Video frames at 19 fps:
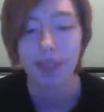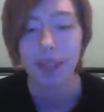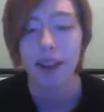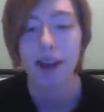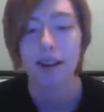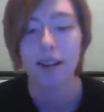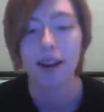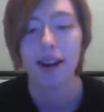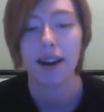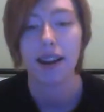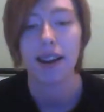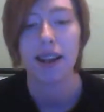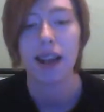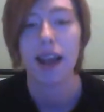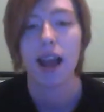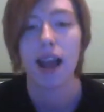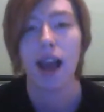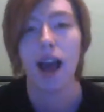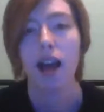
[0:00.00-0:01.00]
Alrighty.
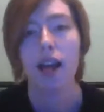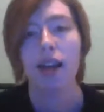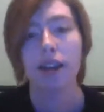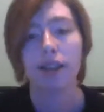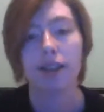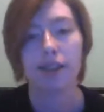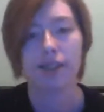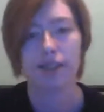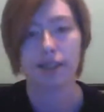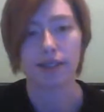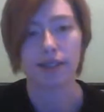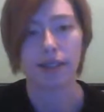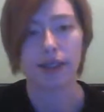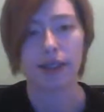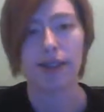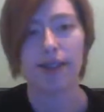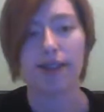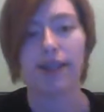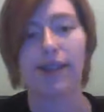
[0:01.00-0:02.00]

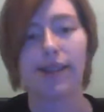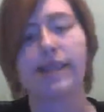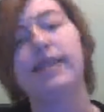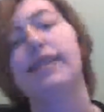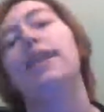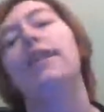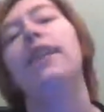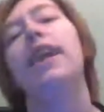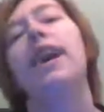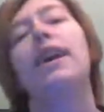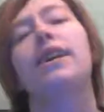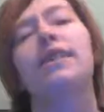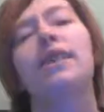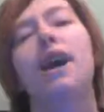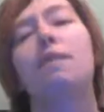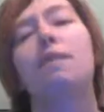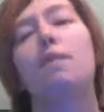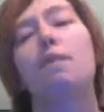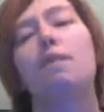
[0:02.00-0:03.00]
And until next
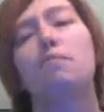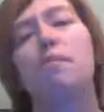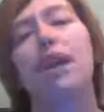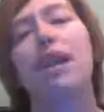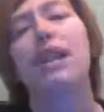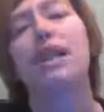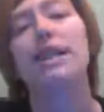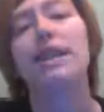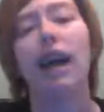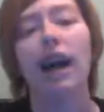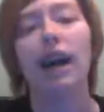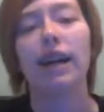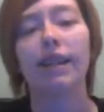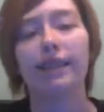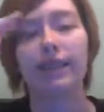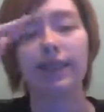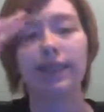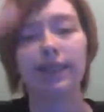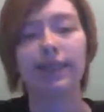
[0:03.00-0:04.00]
time, everybody,
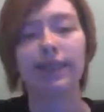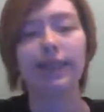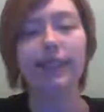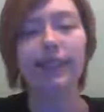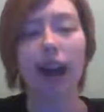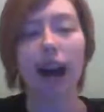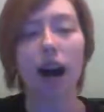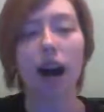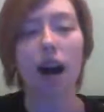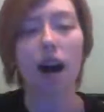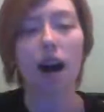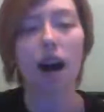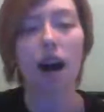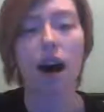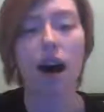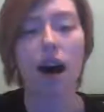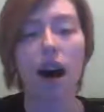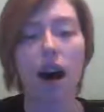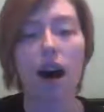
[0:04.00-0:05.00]
see
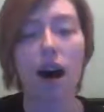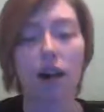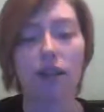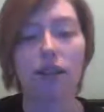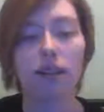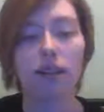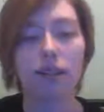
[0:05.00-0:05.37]
ya!